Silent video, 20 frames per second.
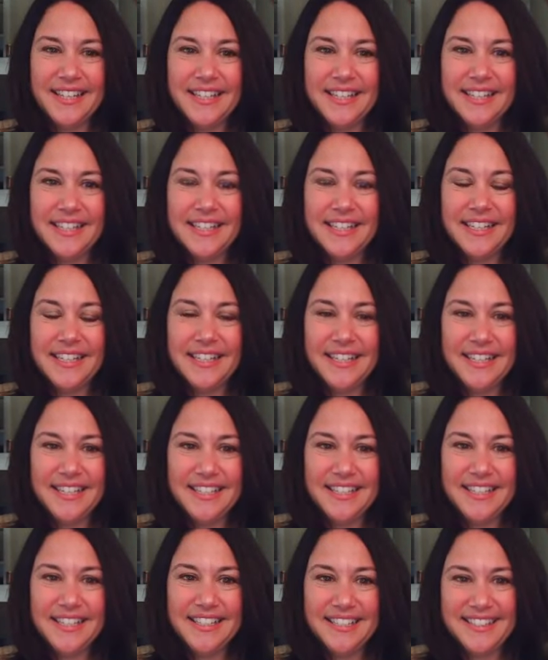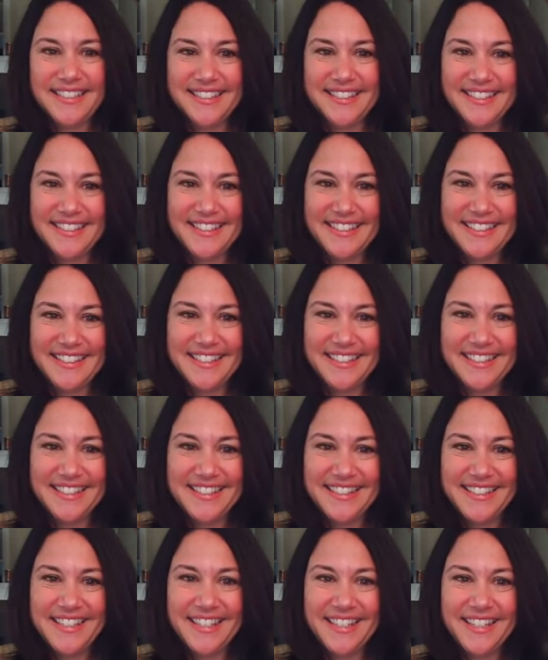
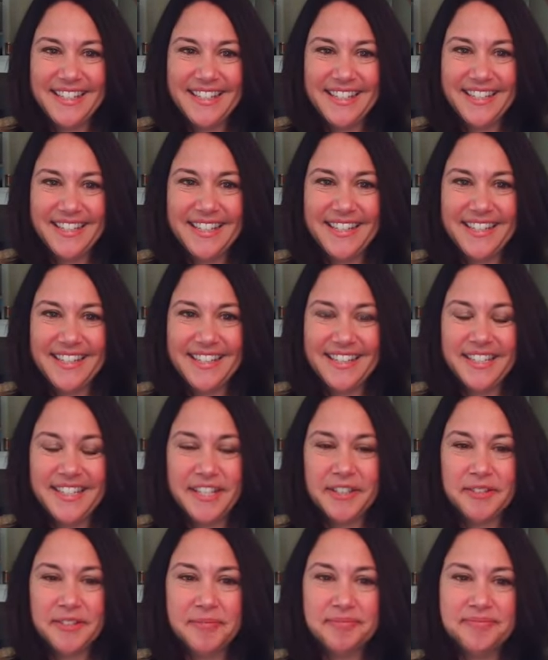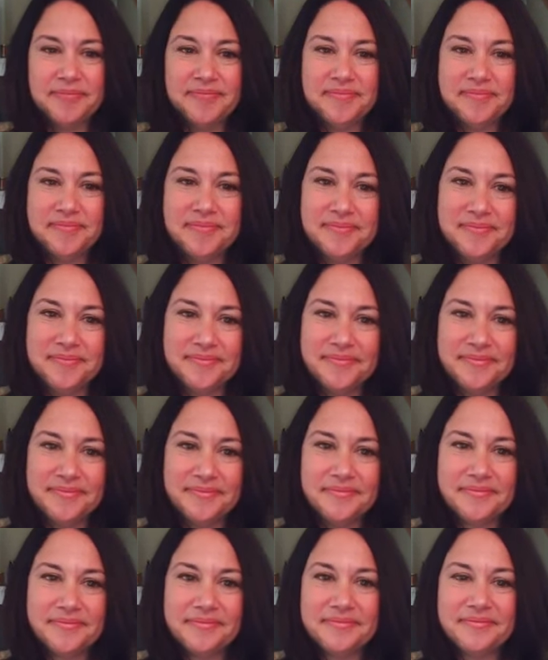
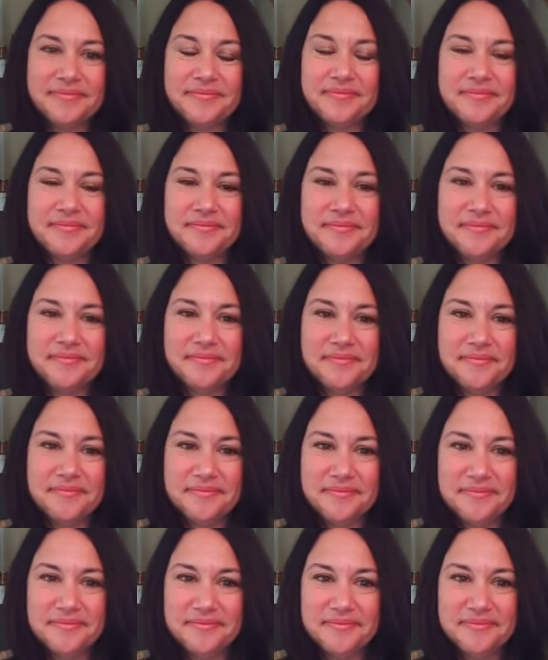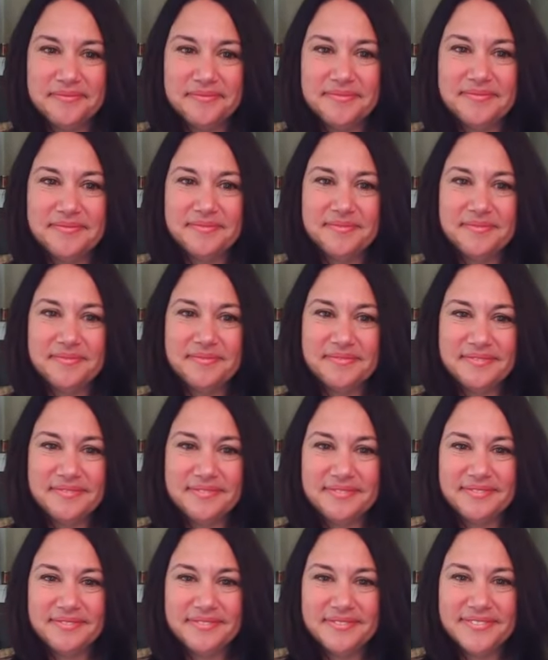
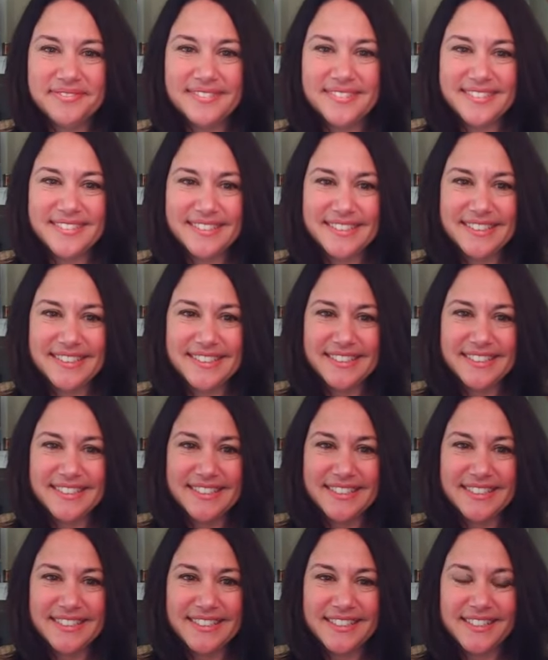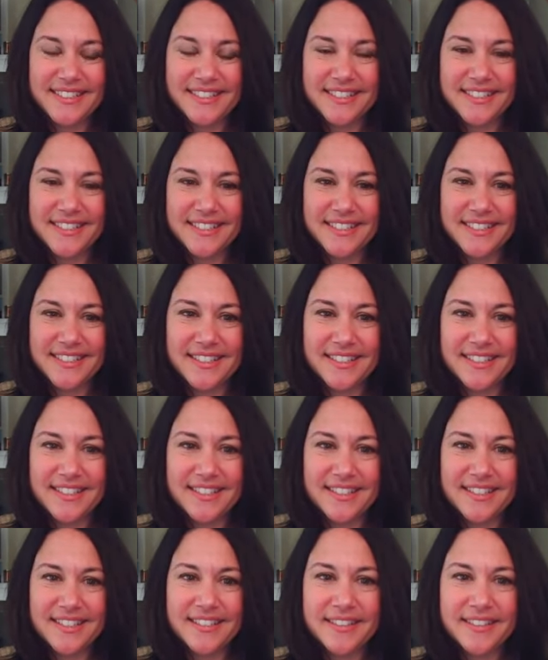(not speaking)